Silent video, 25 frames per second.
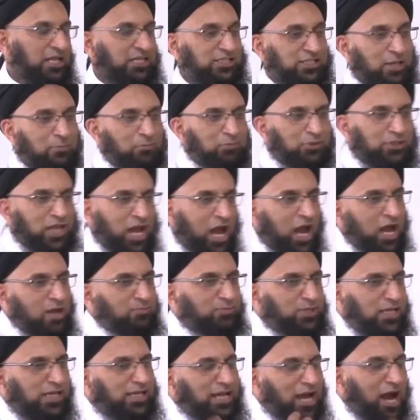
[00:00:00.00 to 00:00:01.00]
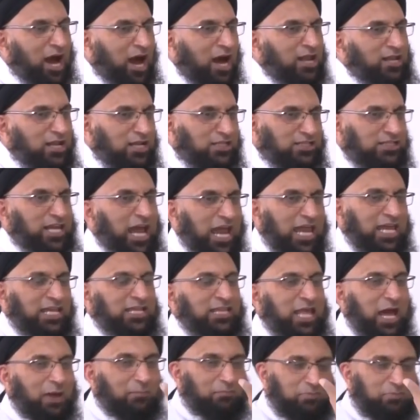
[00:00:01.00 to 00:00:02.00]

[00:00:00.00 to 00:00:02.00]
And sometimes he can't attain